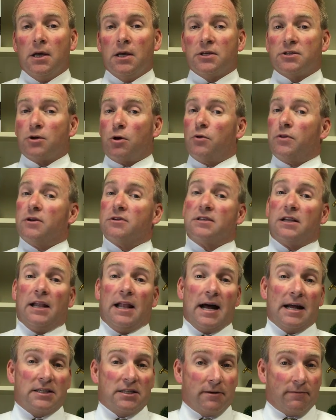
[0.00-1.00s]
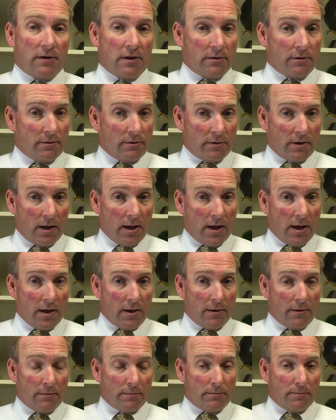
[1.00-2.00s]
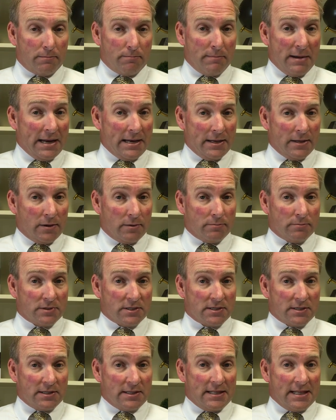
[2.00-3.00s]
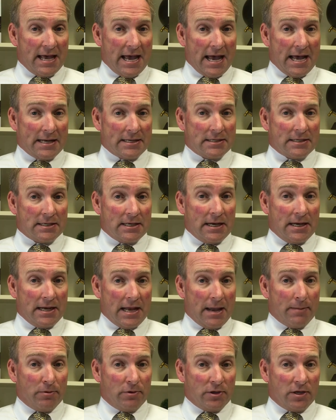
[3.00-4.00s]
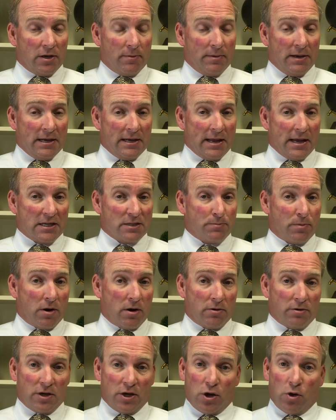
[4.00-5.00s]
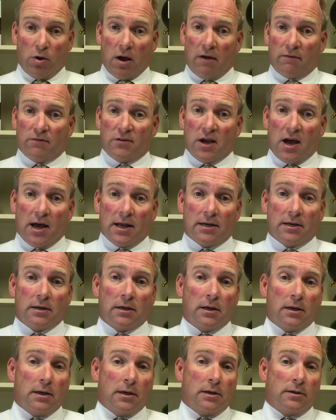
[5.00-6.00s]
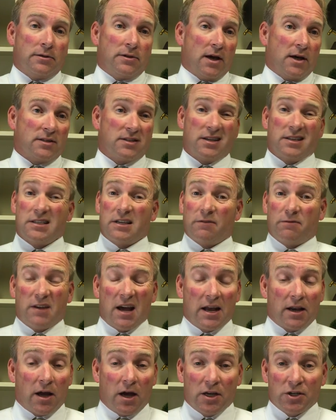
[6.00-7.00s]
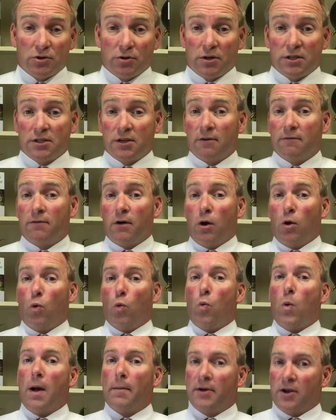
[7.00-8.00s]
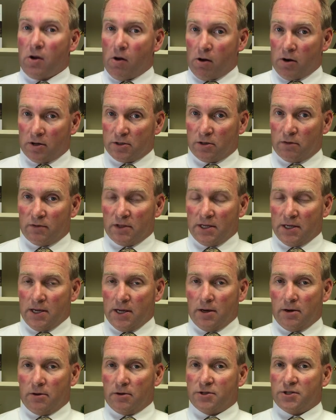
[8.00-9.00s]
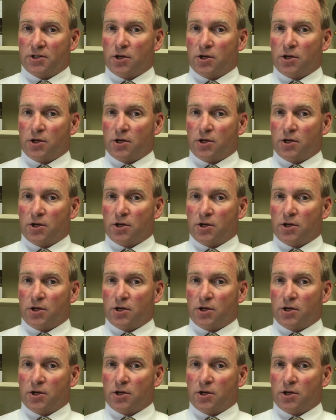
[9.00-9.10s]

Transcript: So there's lots of other mediums that enable you to be an expert. I've done dozens if not hundreds of webinars over the years.